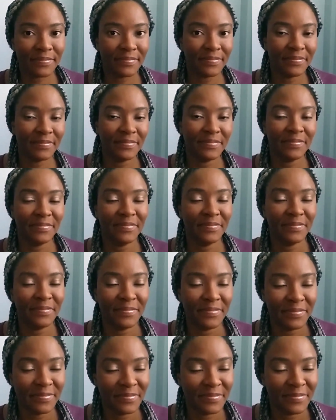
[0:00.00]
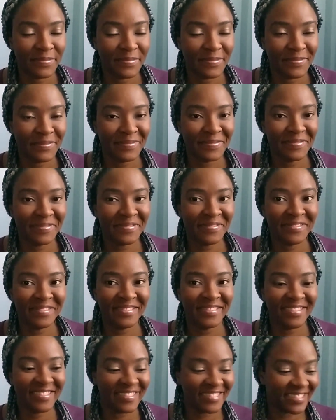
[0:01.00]

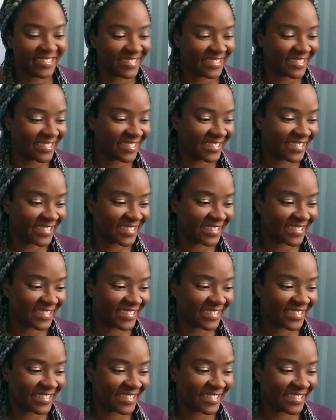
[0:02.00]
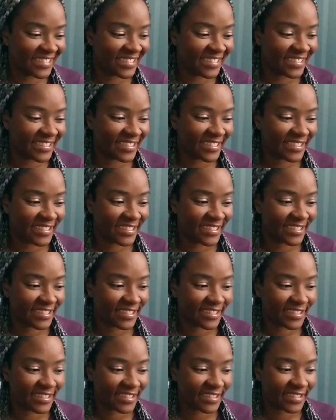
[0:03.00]

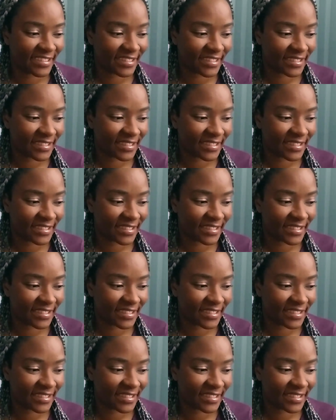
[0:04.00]
(silence)